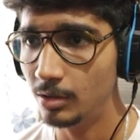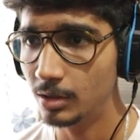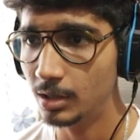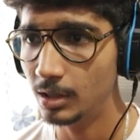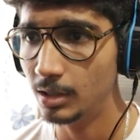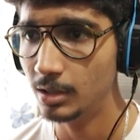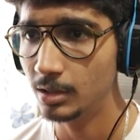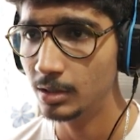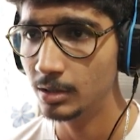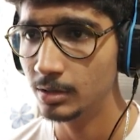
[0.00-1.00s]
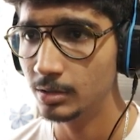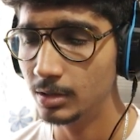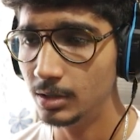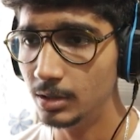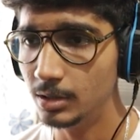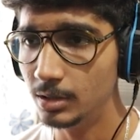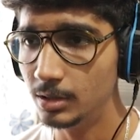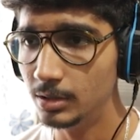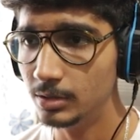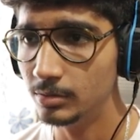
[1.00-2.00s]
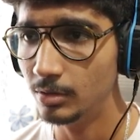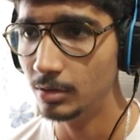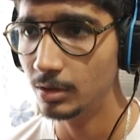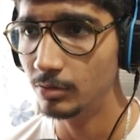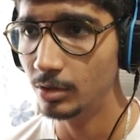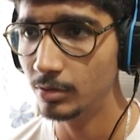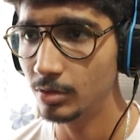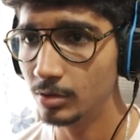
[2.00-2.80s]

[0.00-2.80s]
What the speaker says: Okay, what are you